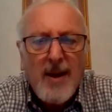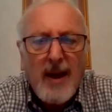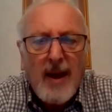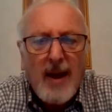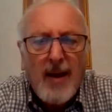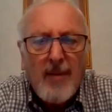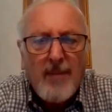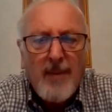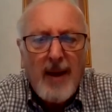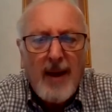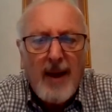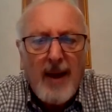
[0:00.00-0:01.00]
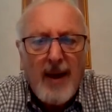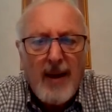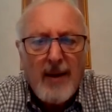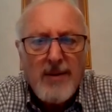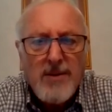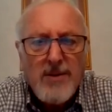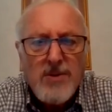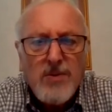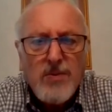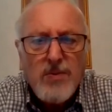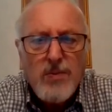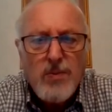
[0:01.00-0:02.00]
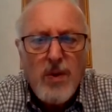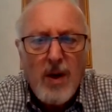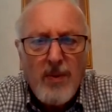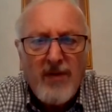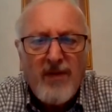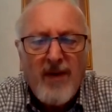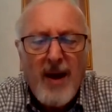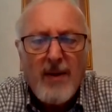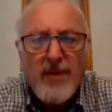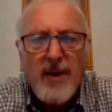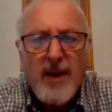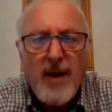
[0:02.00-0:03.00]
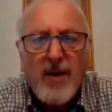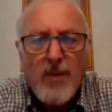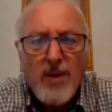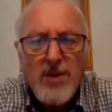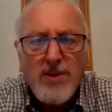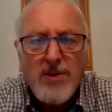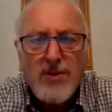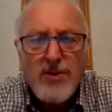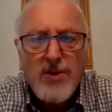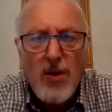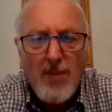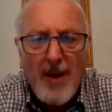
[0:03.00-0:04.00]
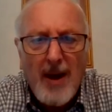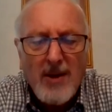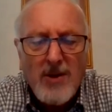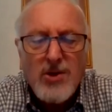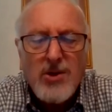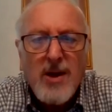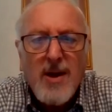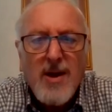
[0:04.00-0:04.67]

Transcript: And what we found there was so much